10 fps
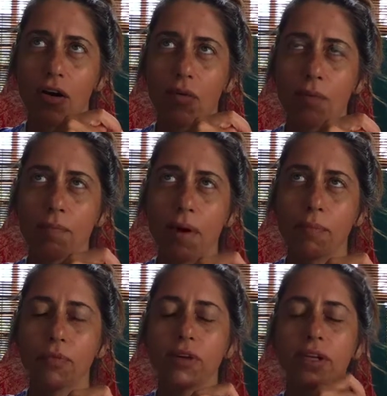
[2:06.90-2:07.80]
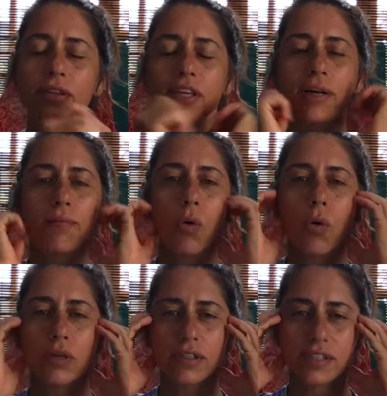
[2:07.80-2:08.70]
remembering the
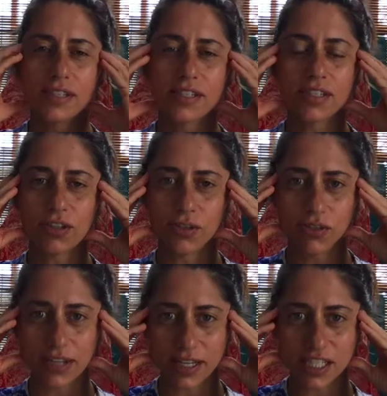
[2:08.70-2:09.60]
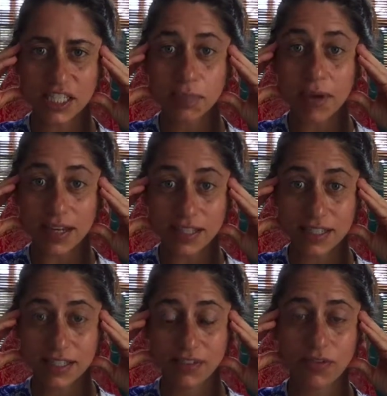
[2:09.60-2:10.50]
importance to create
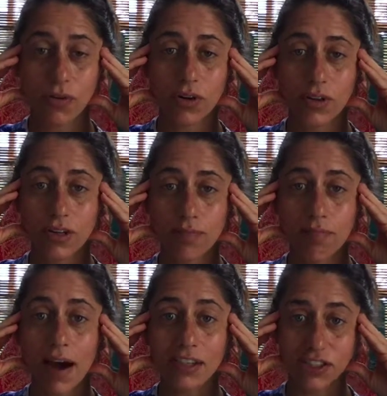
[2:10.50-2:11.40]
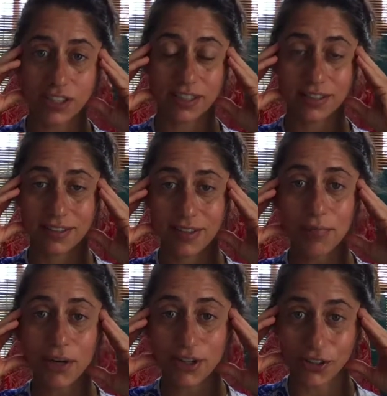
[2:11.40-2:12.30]
space for magic and
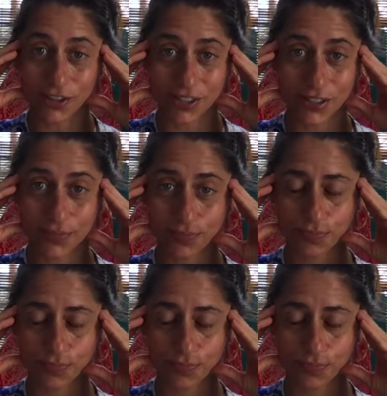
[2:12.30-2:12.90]
miracles.